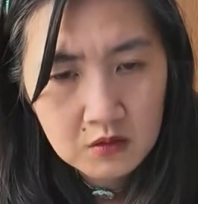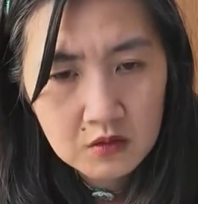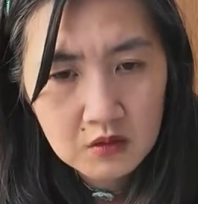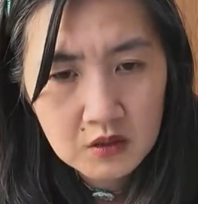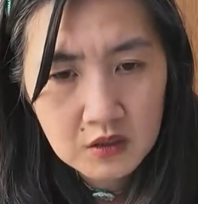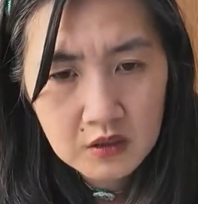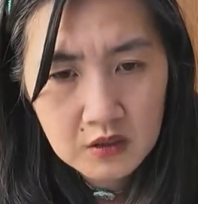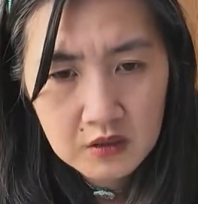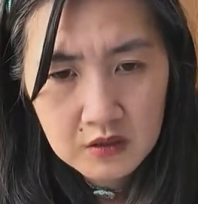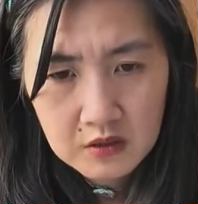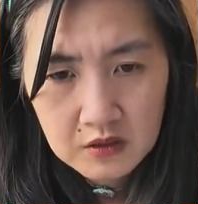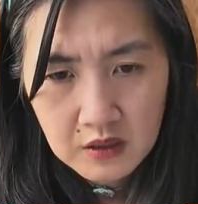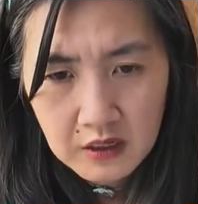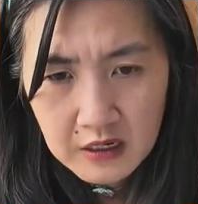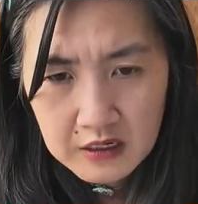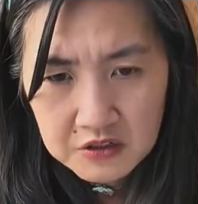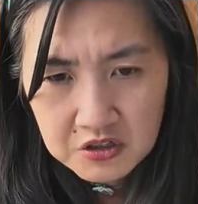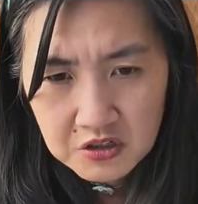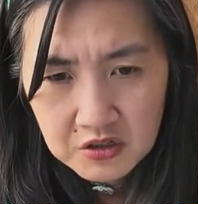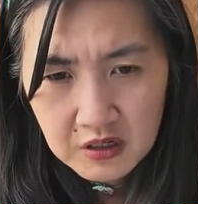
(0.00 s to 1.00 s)
Okay,
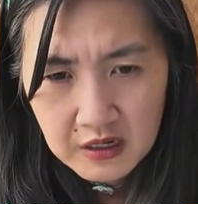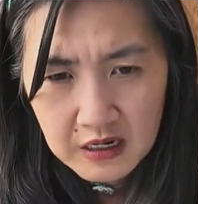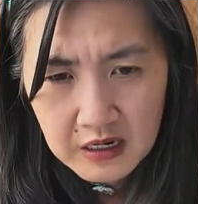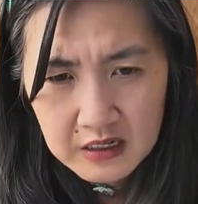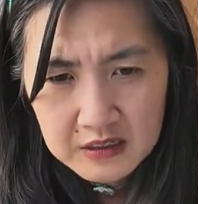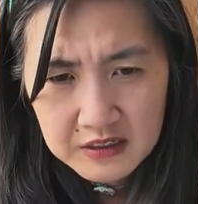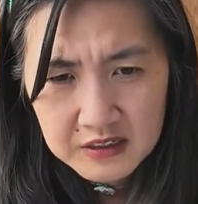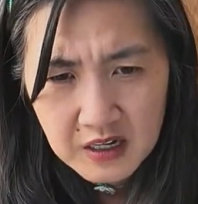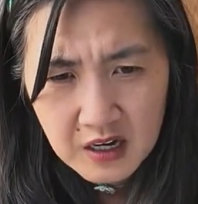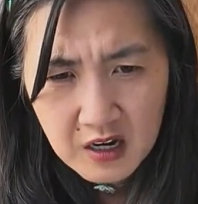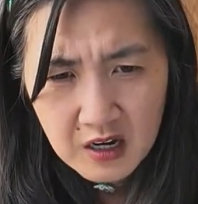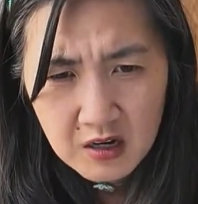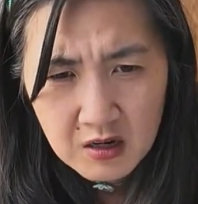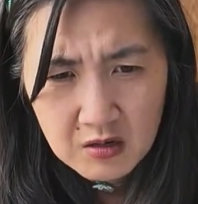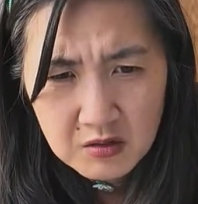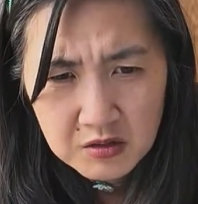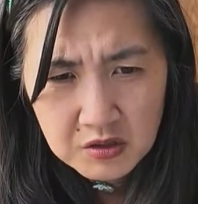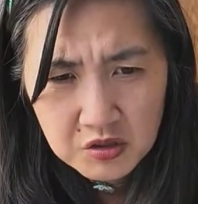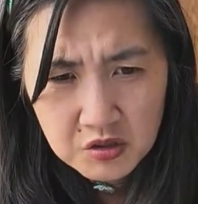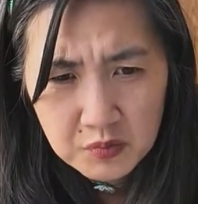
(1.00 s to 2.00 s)
Angela asks, how
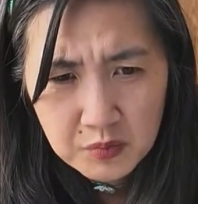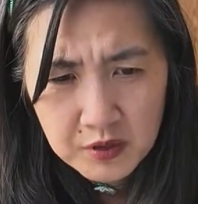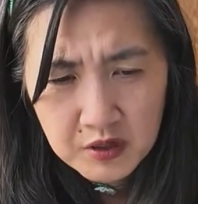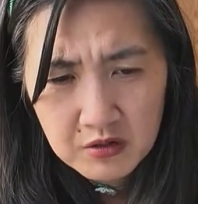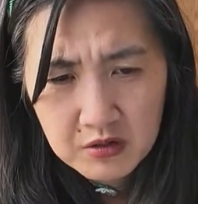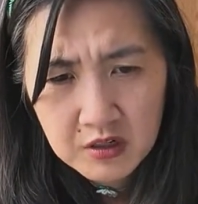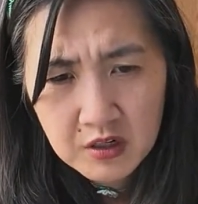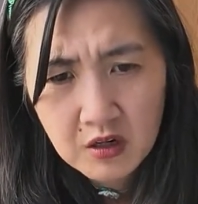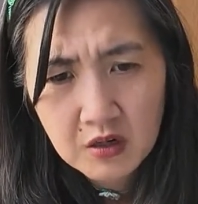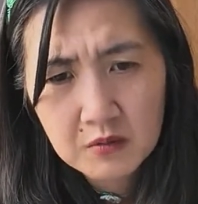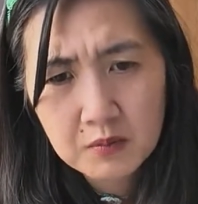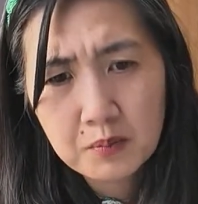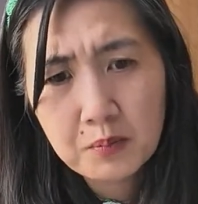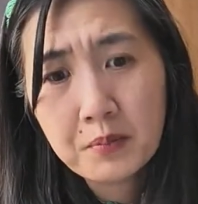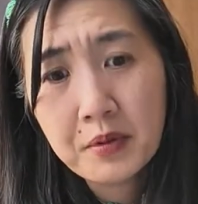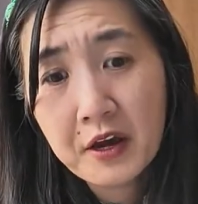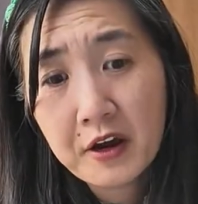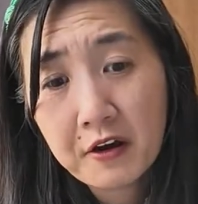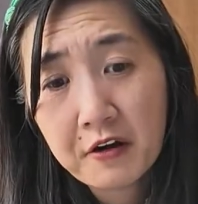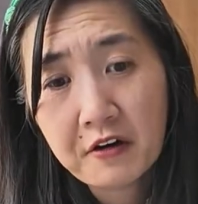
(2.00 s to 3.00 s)
did you
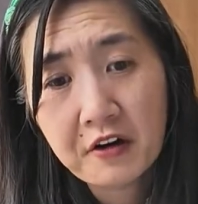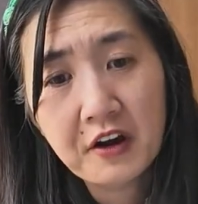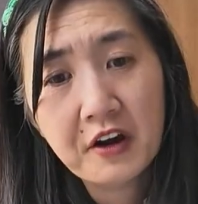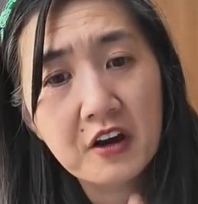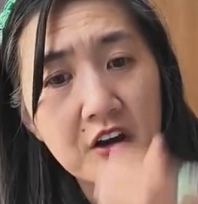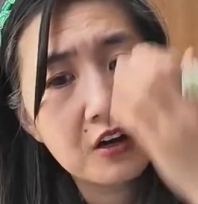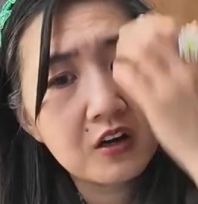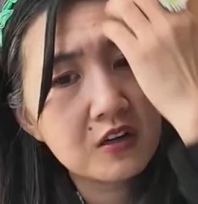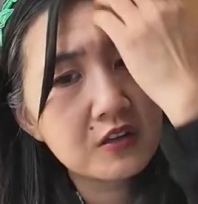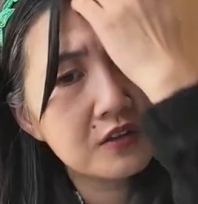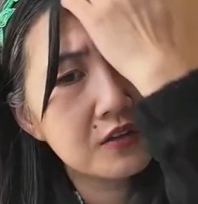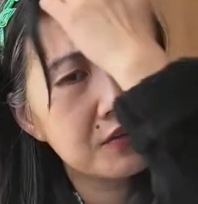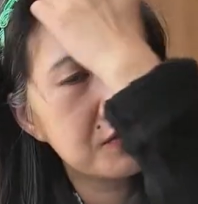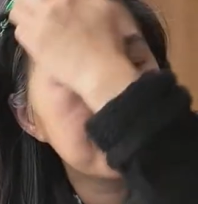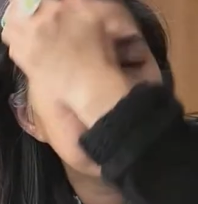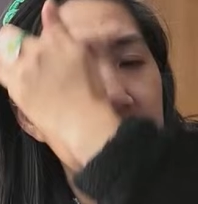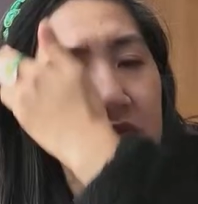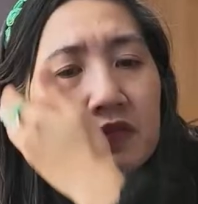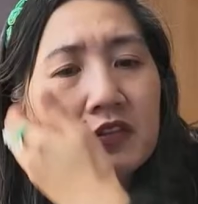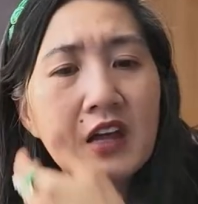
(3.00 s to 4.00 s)
bury all the
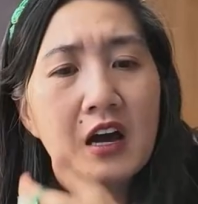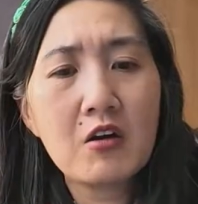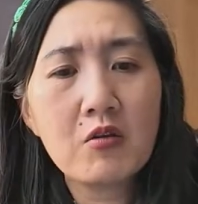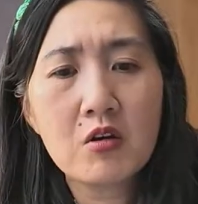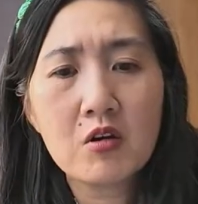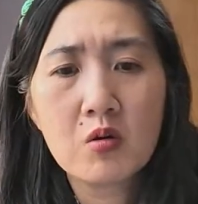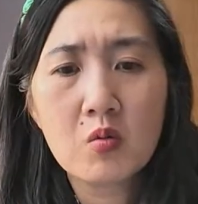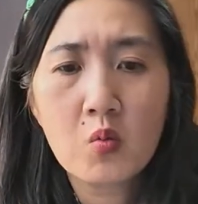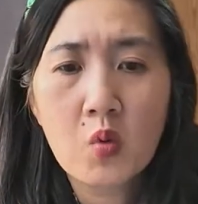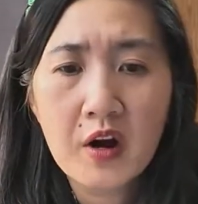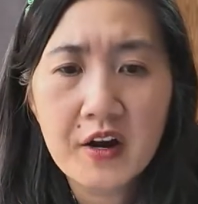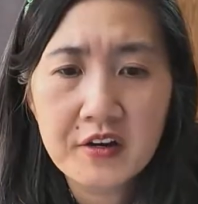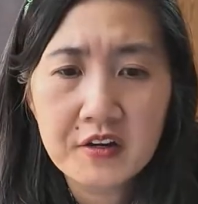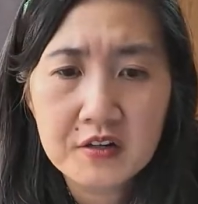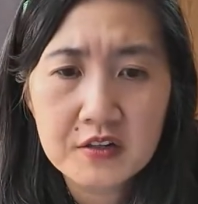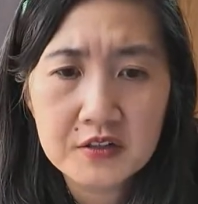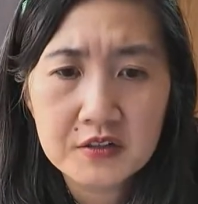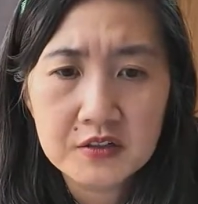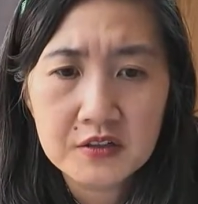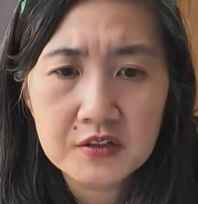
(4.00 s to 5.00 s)
flower
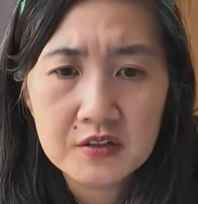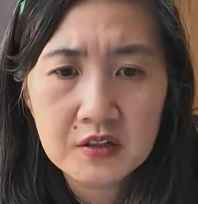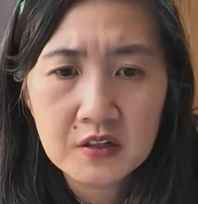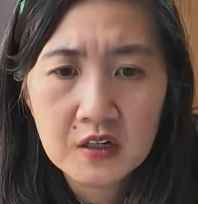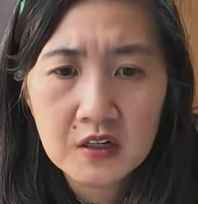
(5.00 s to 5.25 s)
wires?